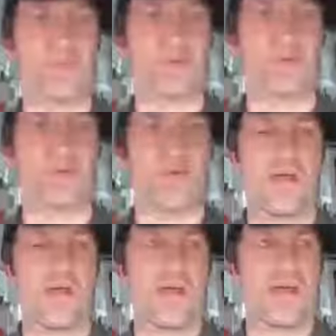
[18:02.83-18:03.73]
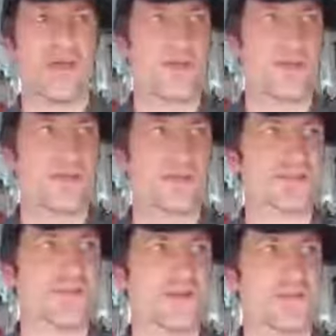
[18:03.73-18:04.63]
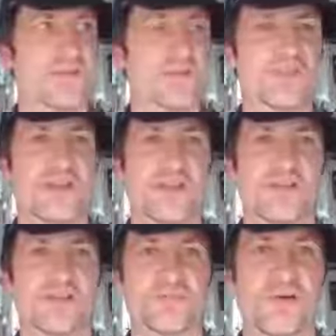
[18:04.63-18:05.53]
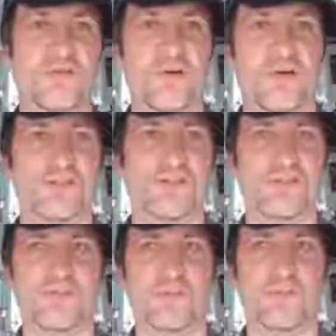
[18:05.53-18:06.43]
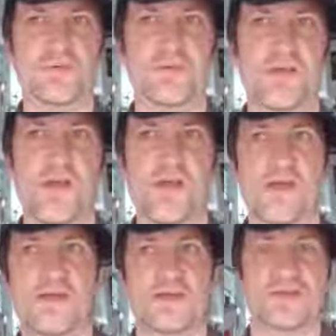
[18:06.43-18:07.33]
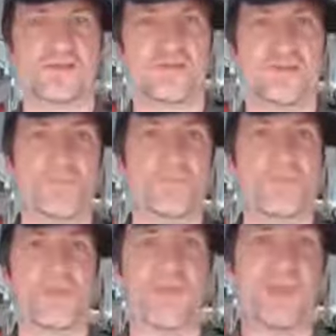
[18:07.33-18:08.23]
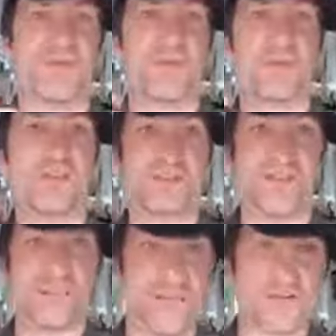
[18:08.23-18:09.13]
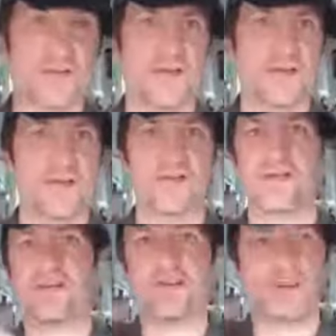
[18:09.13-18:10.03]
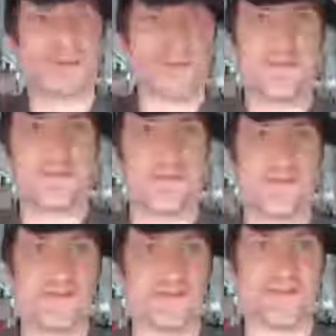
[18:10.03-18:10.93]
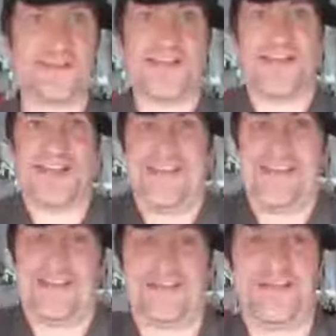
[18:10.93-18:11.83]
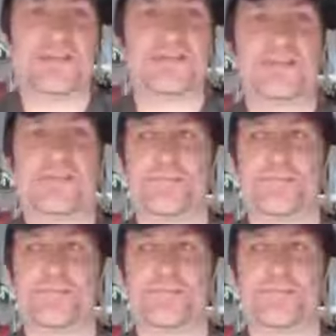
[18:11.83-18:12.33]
this, but these are examples that I use, but I've got lots of different ones. So if you're in a state of anxiety, or your client's in a state of anxiety and they're tense,